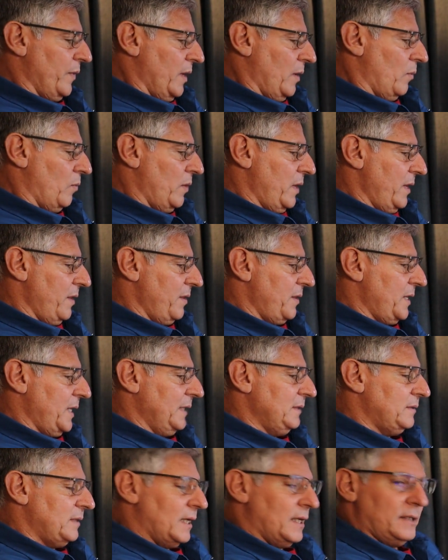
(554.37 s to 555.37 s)
One of the
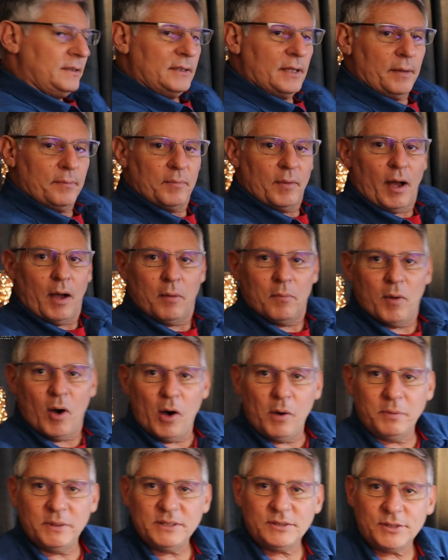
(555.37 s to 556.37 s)
things that I'm
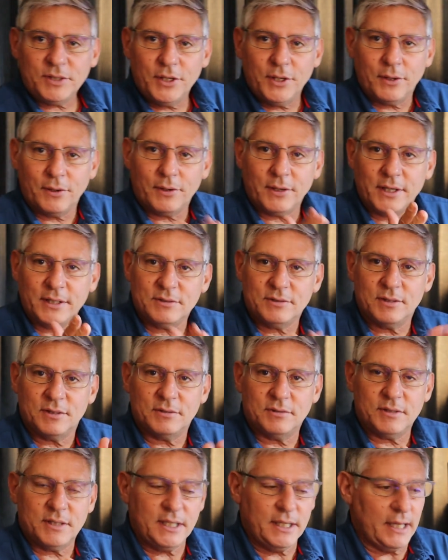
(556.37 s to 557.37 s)
always curious to
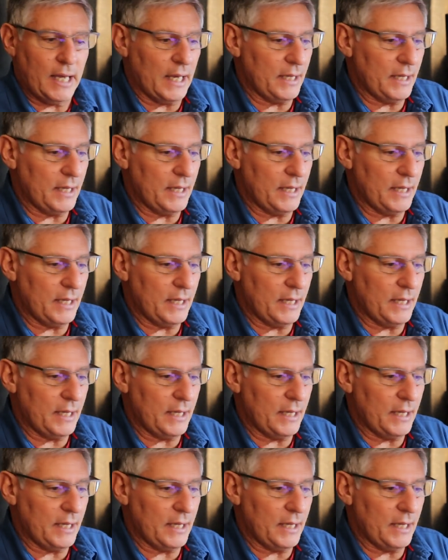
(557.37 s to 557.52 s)
see,